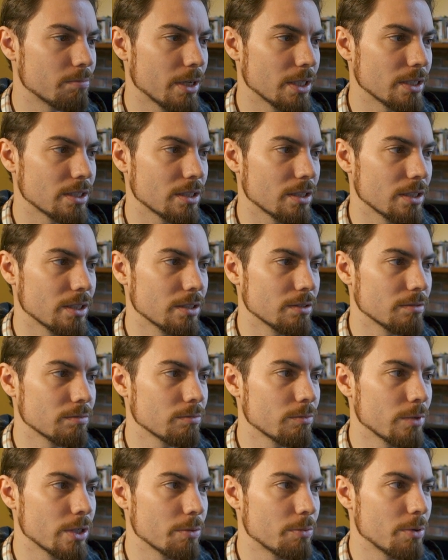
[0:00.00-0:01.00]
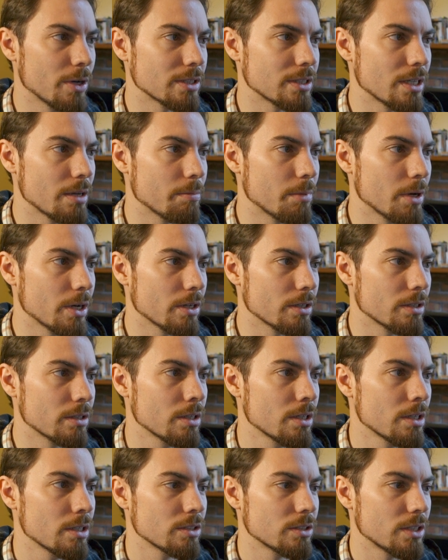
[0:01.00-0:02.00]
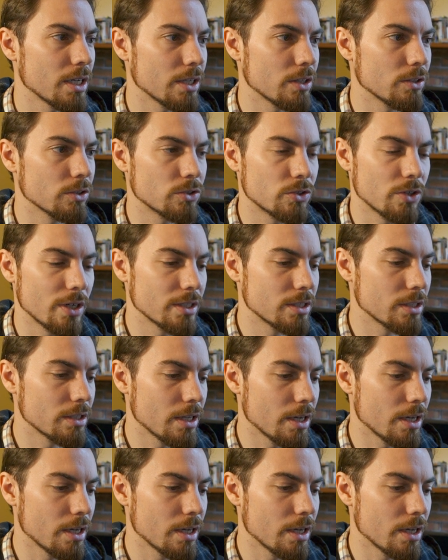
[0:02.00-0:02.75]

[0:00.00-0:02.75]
basically, when you press that button, take you straight to